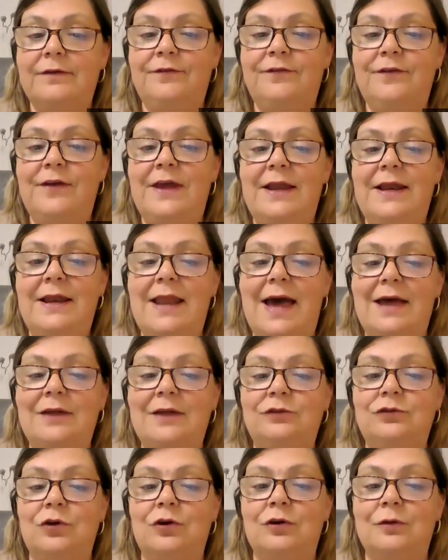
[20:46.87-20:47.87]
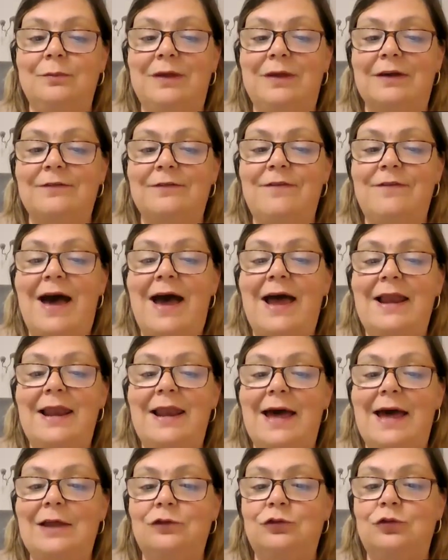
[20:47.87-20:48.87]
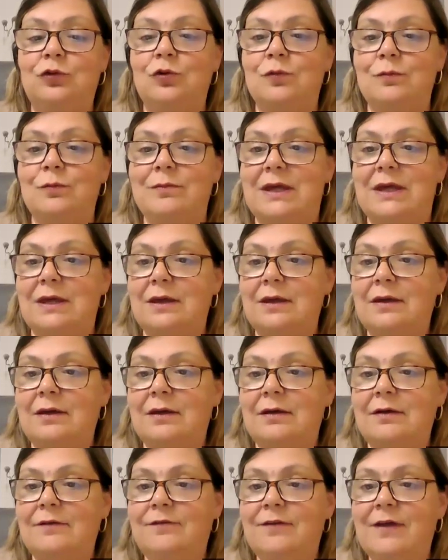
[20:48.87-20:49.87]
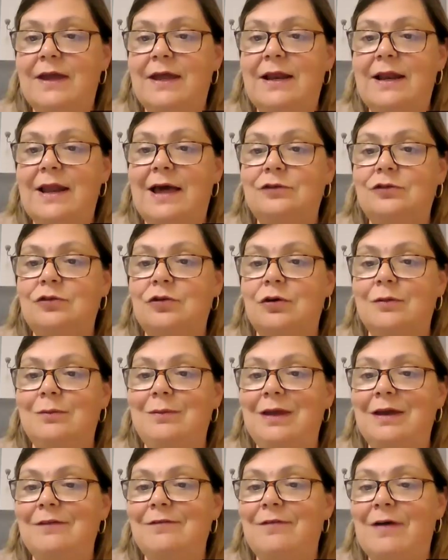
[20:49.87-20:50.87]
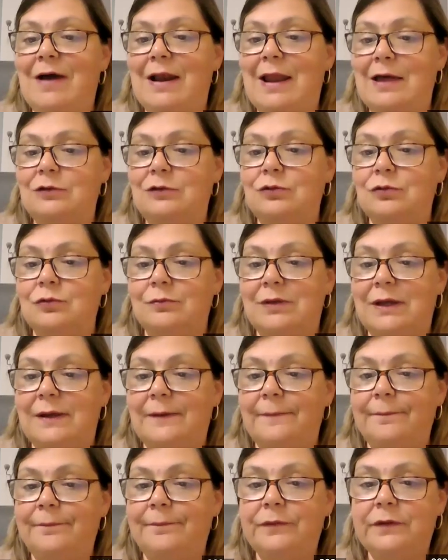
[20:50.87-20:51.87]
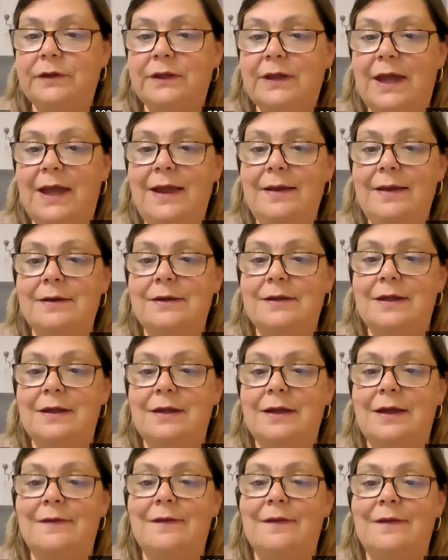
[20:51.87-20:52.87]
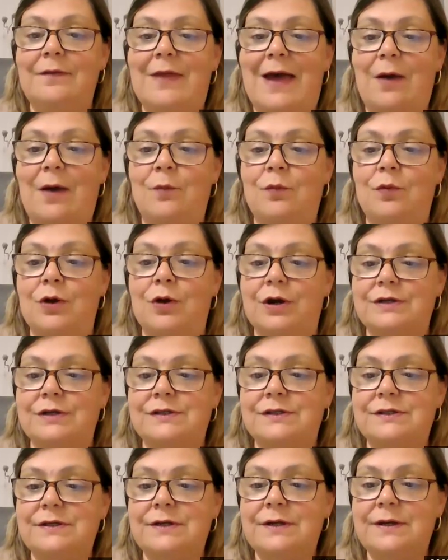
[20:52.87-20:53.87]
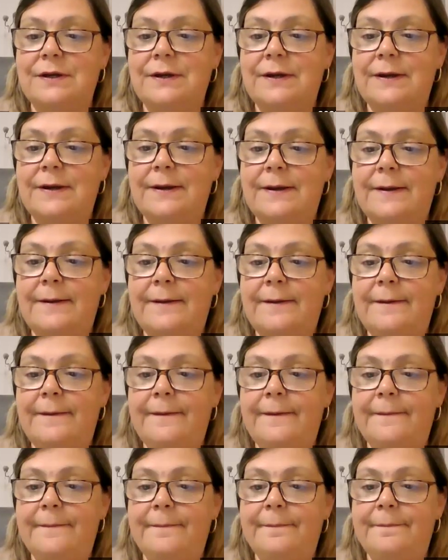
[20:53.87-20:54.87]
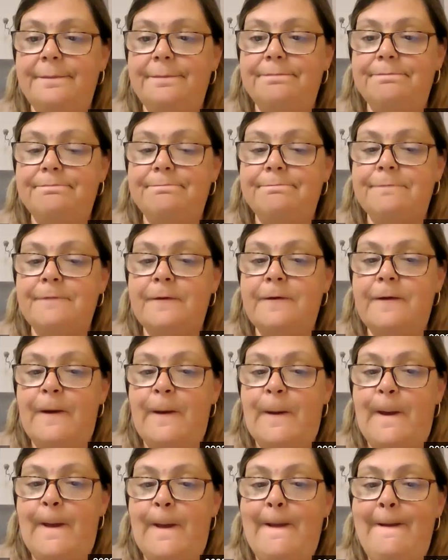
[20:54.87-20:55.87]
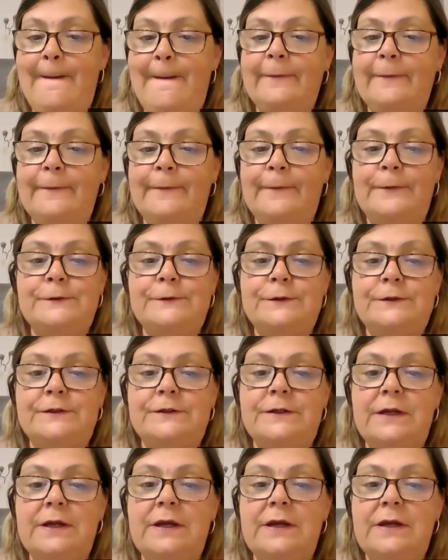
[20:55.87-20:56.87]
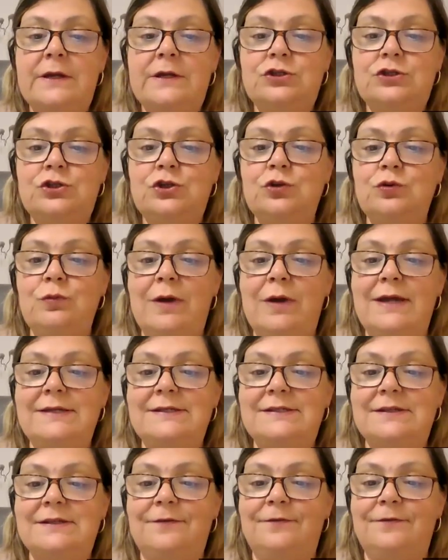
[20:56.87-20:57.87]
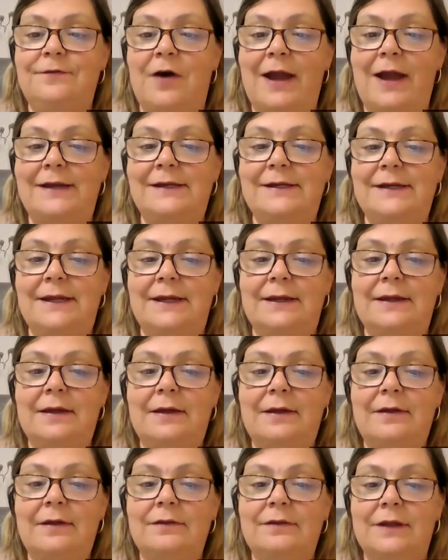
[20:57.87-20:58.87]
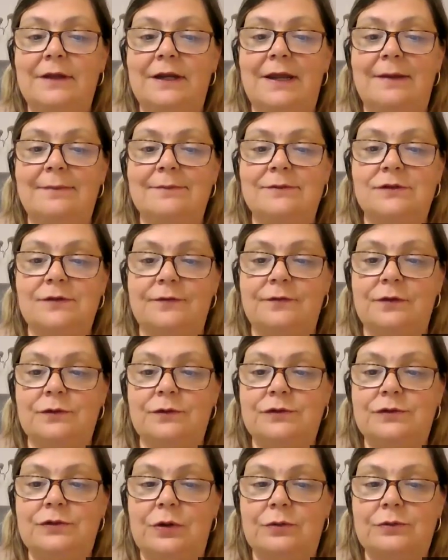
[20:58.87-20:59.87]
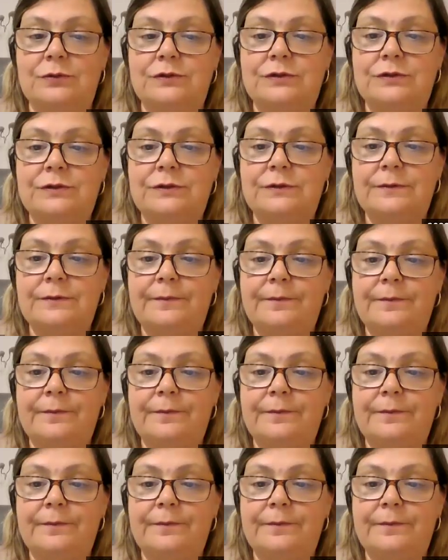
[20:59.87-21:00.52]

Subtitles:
Fais-la dormir, fa-la dormi. Fais-la dormir, fa-la dormi. Okay, and then that works. Okay, so those are two ways to finding the names of those notes.